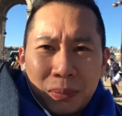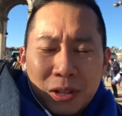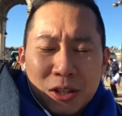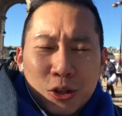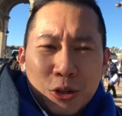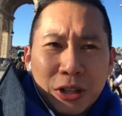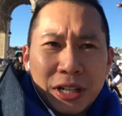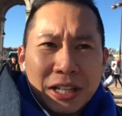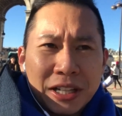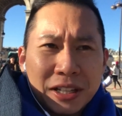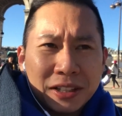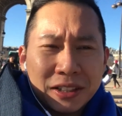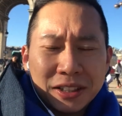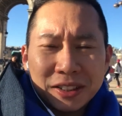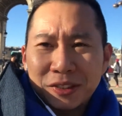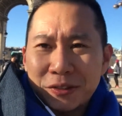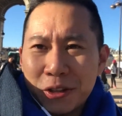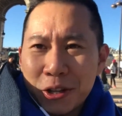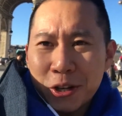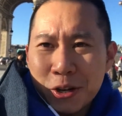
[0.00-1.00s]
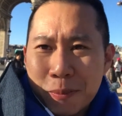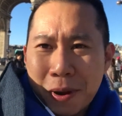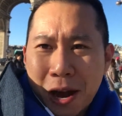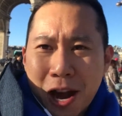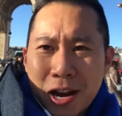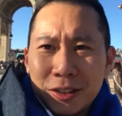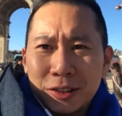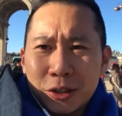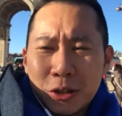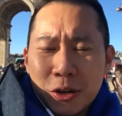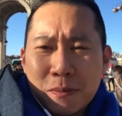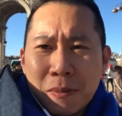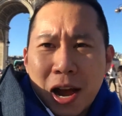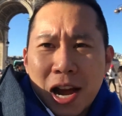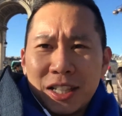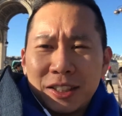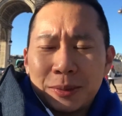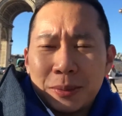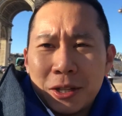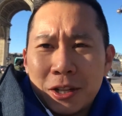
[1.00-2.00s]
Shooting this video in Paris, it
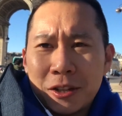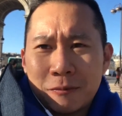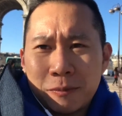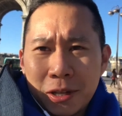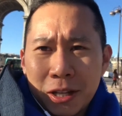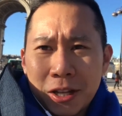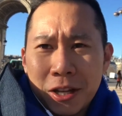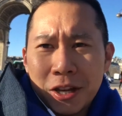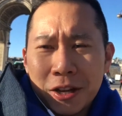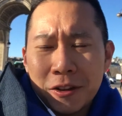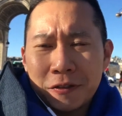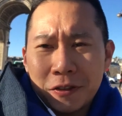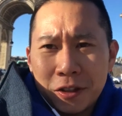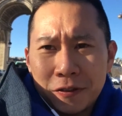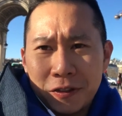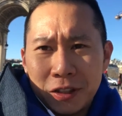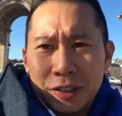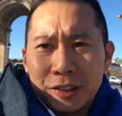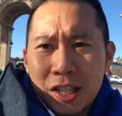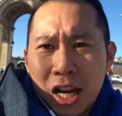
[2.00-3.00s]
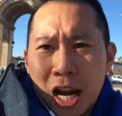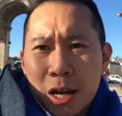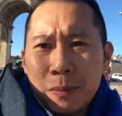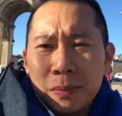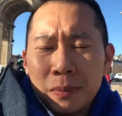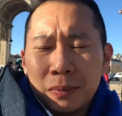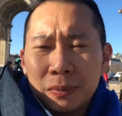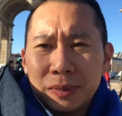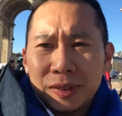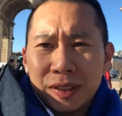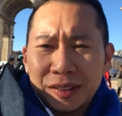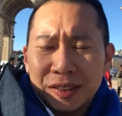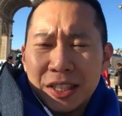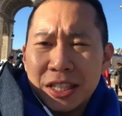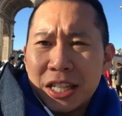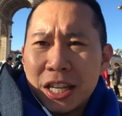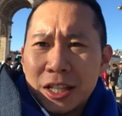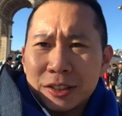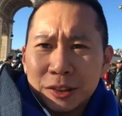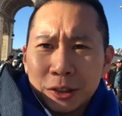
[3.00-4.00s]
reminds me of being here for the first time
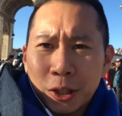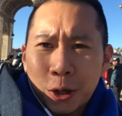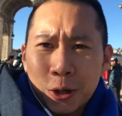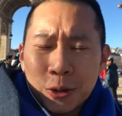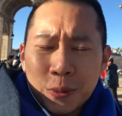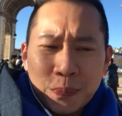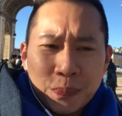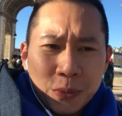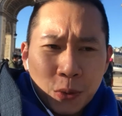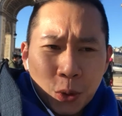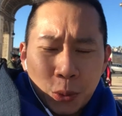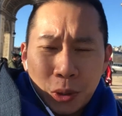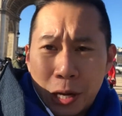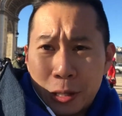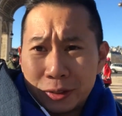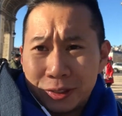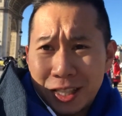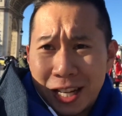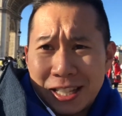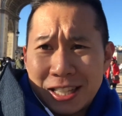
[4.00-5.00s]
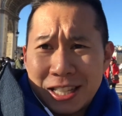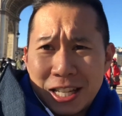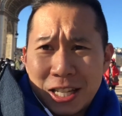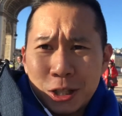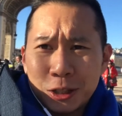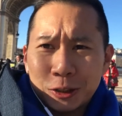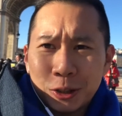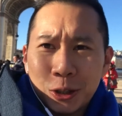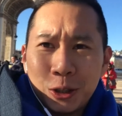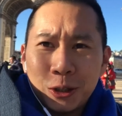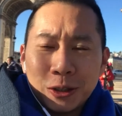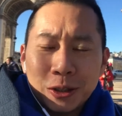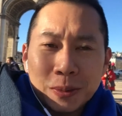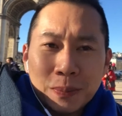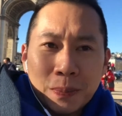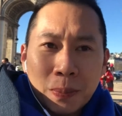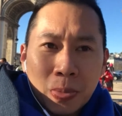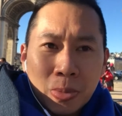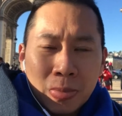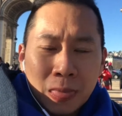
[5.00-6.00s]
16 years ago when I was 19 years old.
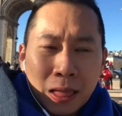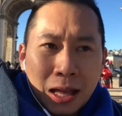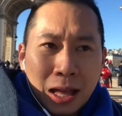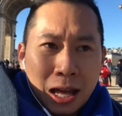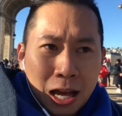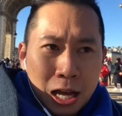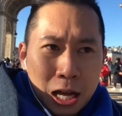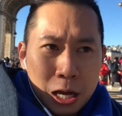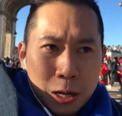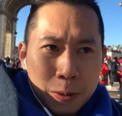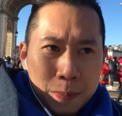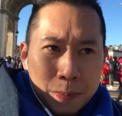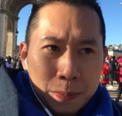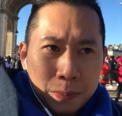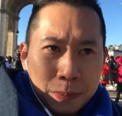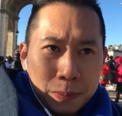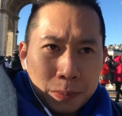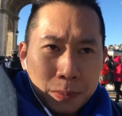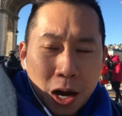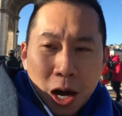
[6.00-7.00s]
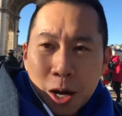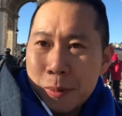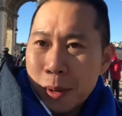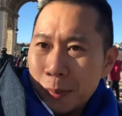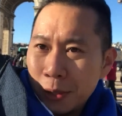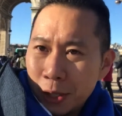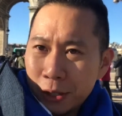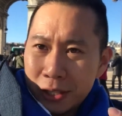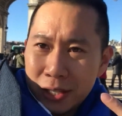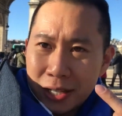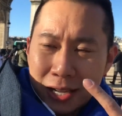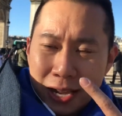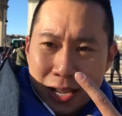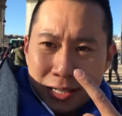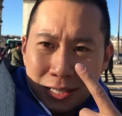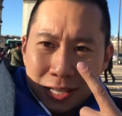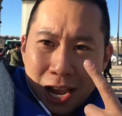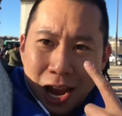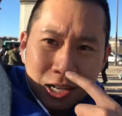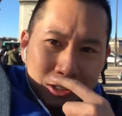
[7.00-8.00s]
I remember looking
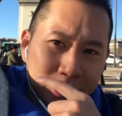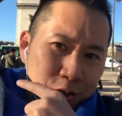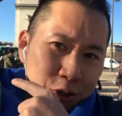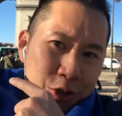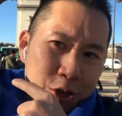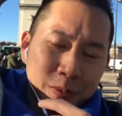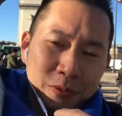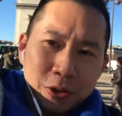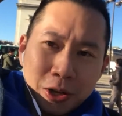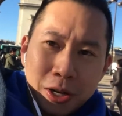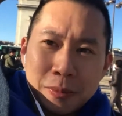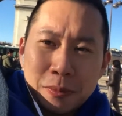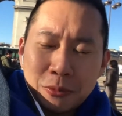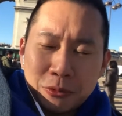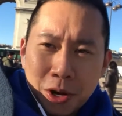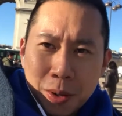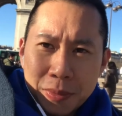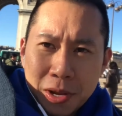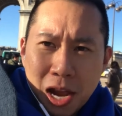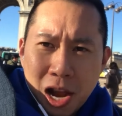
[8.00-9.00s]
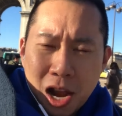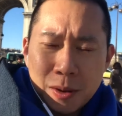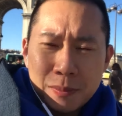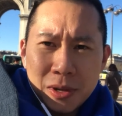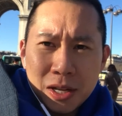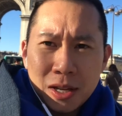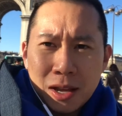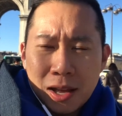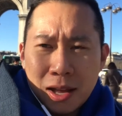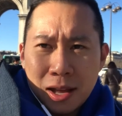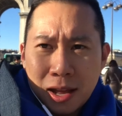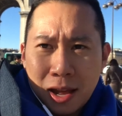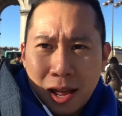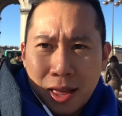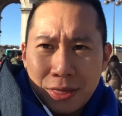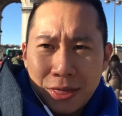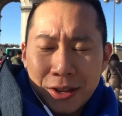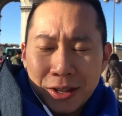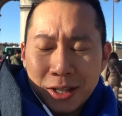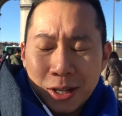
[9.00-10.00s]
at the Arc de Triomphe right behind me
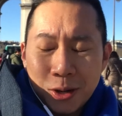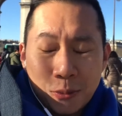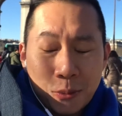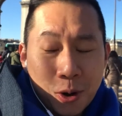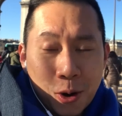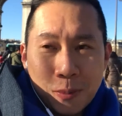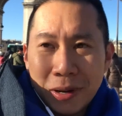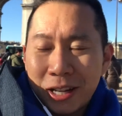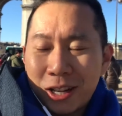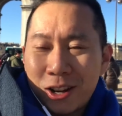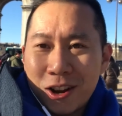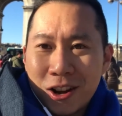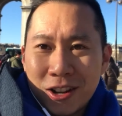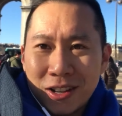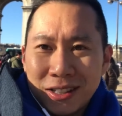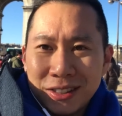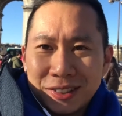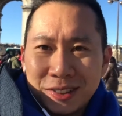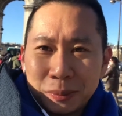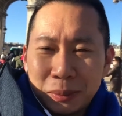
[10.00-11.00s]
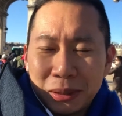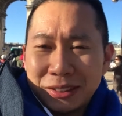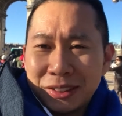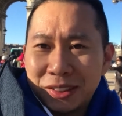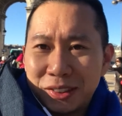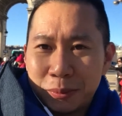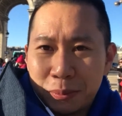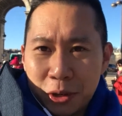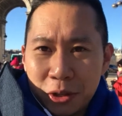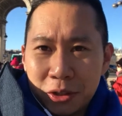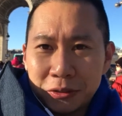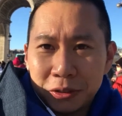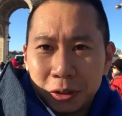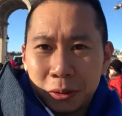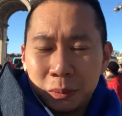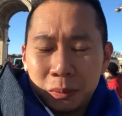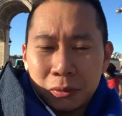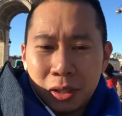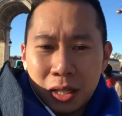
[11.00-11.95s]
and thinking, wow, my god, this place is beautiful.